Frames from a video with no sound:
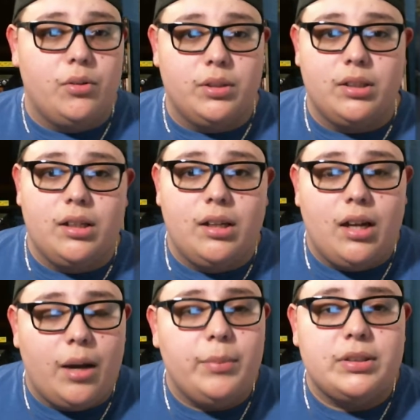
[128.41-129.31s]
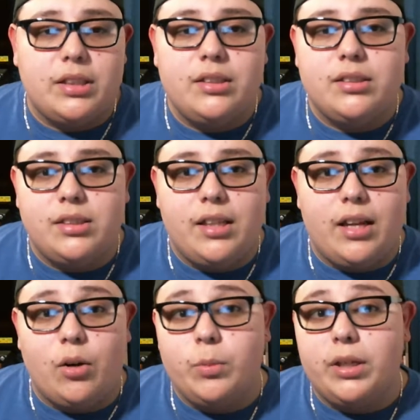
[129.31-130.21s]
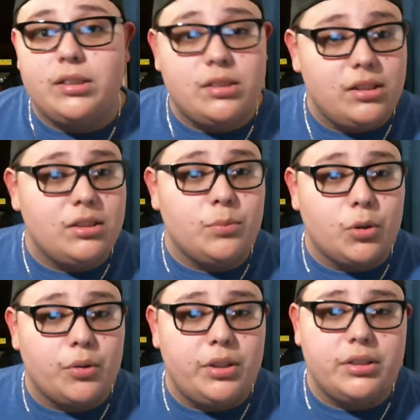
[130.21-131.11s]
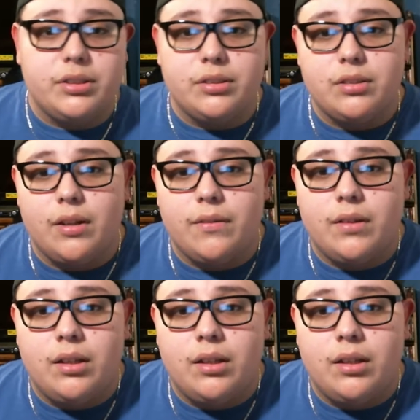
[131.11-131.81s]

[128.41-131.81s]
And I'm excited to see that. Hope we get to see some more creatures and stuff.